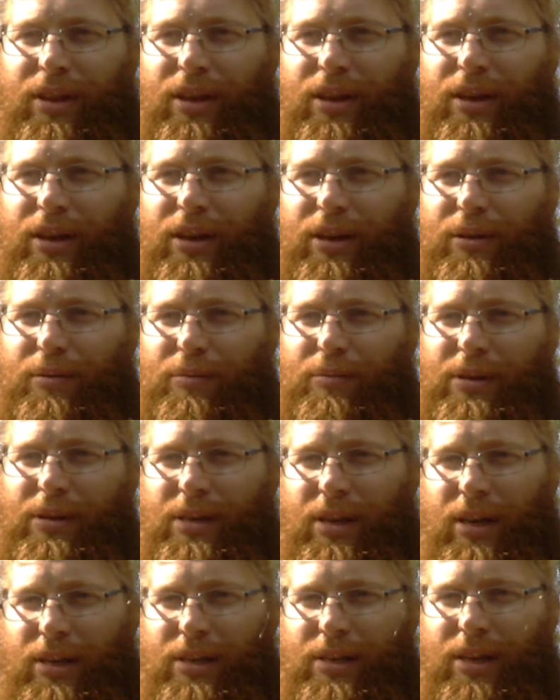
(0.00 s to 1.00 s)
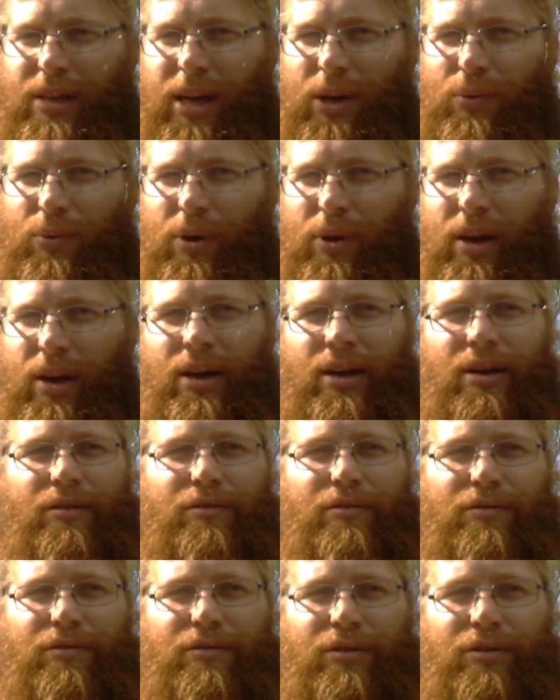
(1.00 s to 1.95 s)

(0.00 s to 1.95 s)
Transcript: And besides that, we have...